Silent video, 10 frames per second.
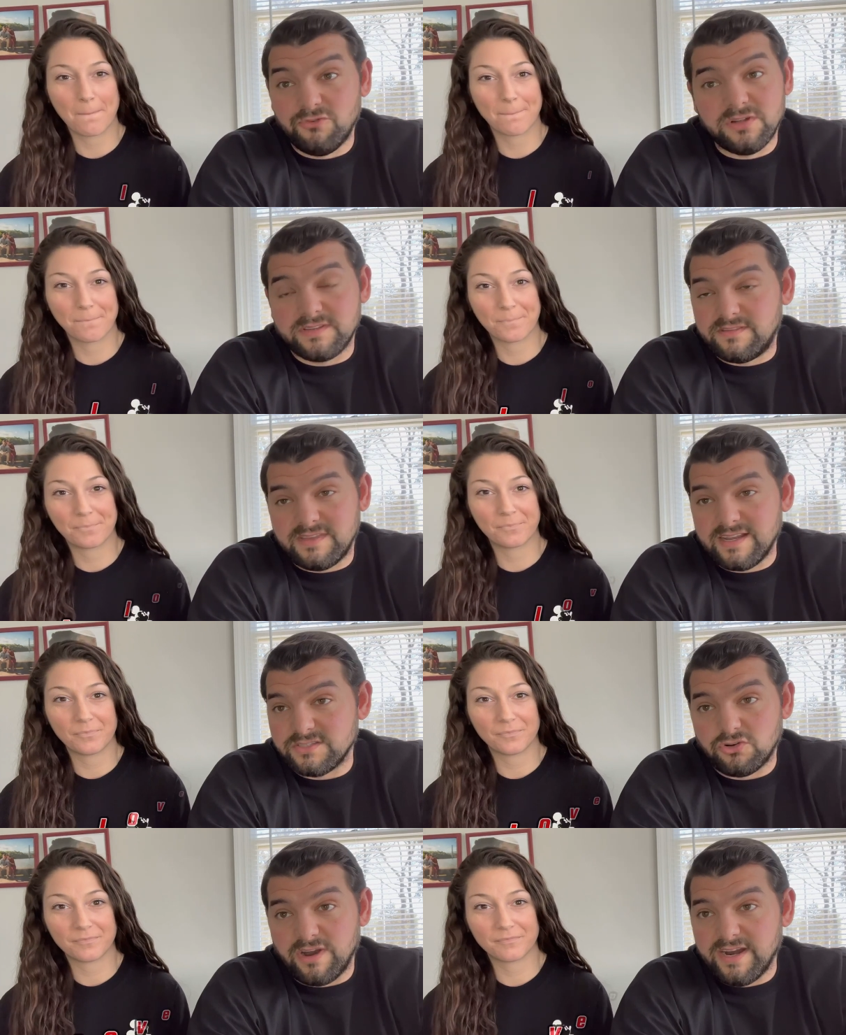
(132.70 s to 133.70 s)
Speaker 1: really think it's
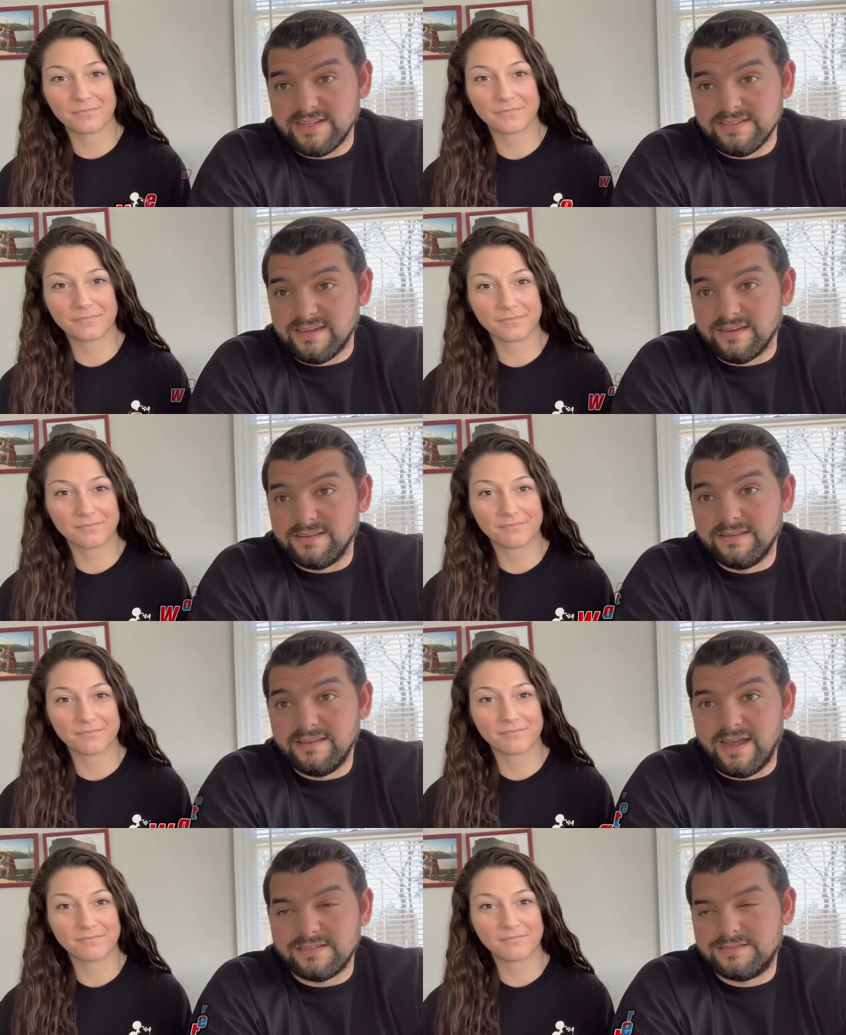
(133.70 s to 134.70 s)
a great idea.
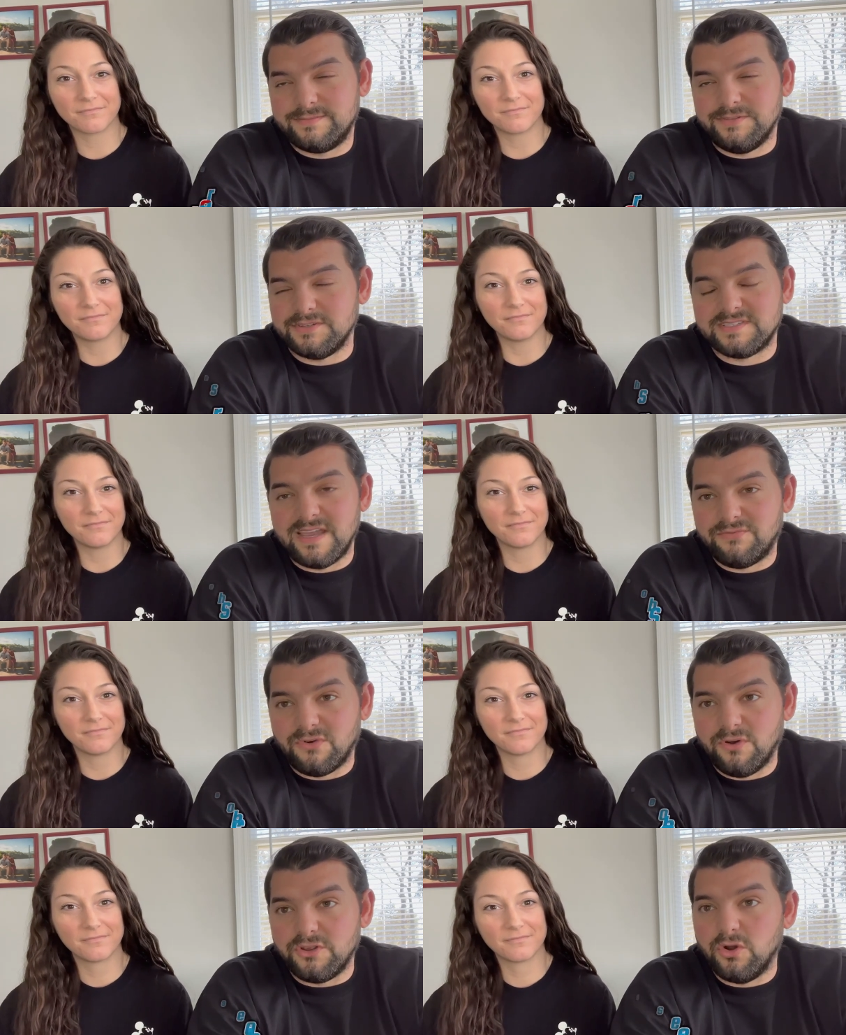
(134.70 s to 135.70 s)
I just you're
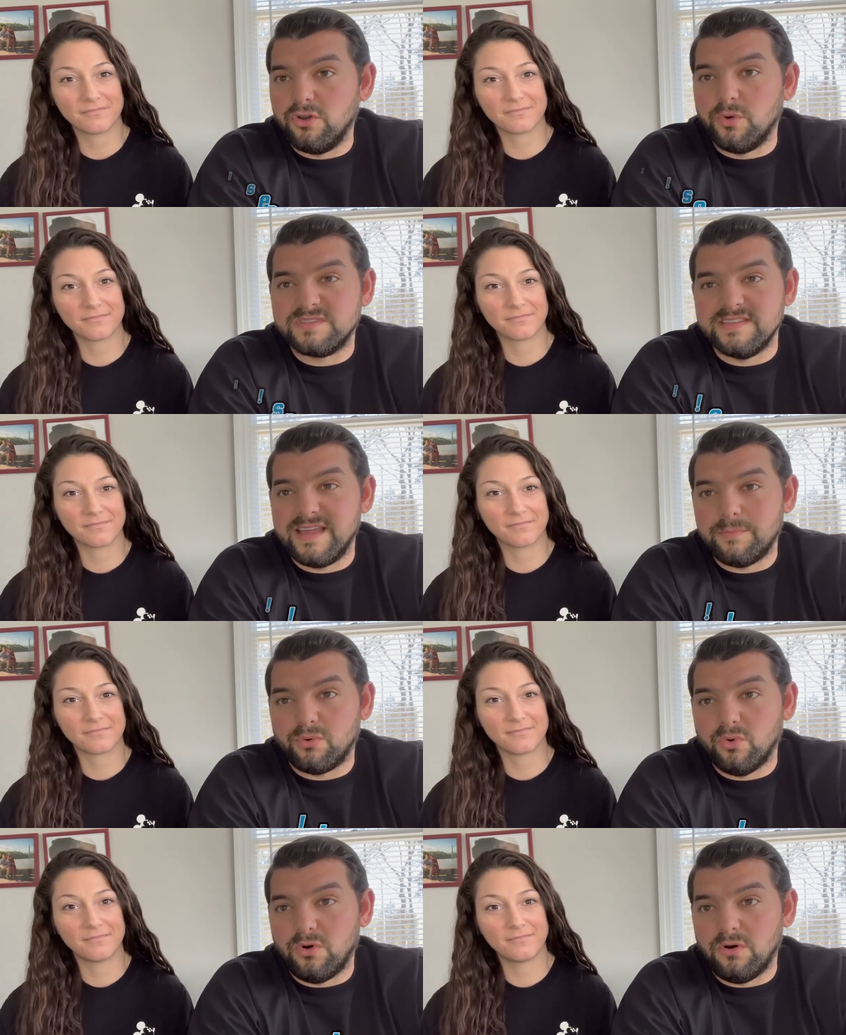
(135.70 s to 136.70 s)
safer. You don't know what's in that
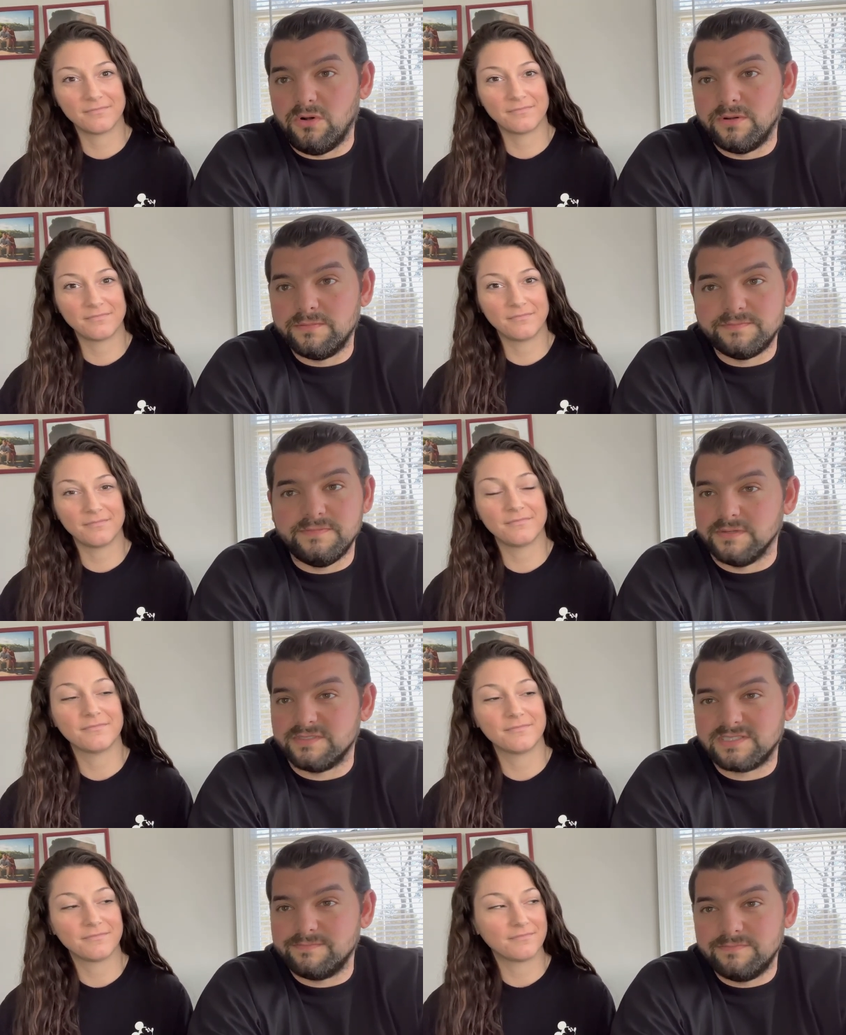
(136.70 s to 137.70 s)
pool. You know,
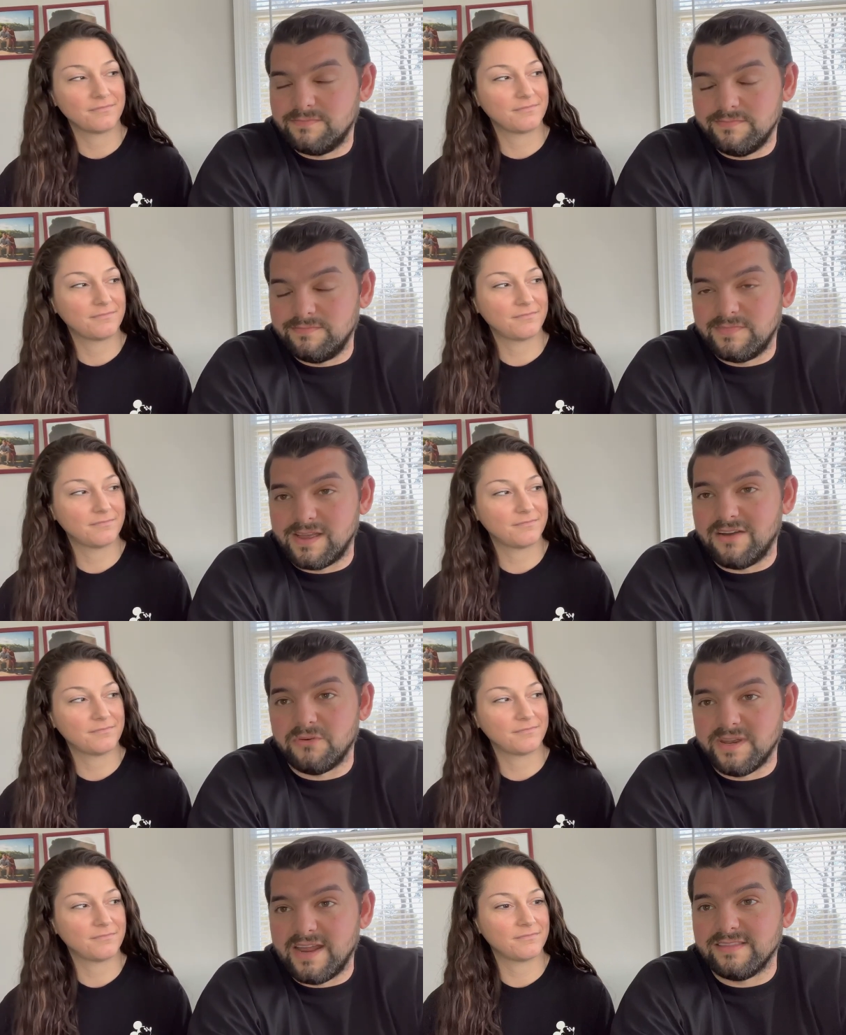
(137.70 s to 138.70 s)
just God
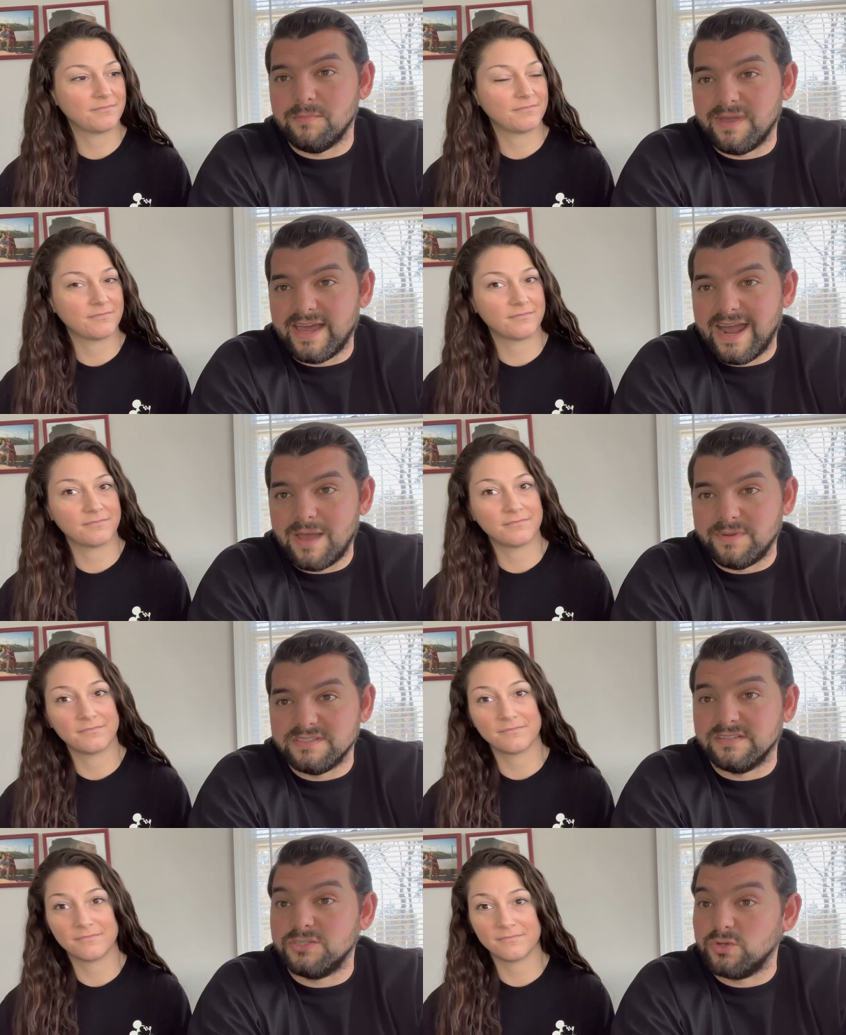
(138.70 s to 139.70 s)
forbid anything bad happens.
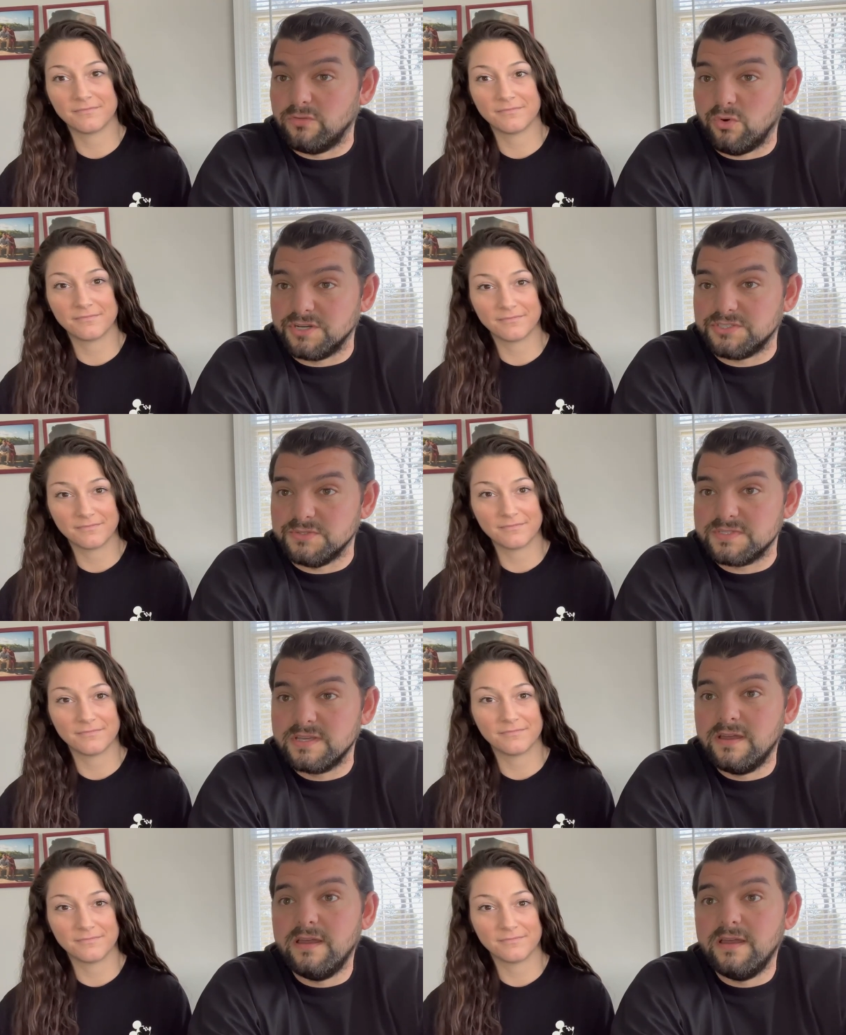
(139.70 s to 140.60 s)
At least you have water shoes.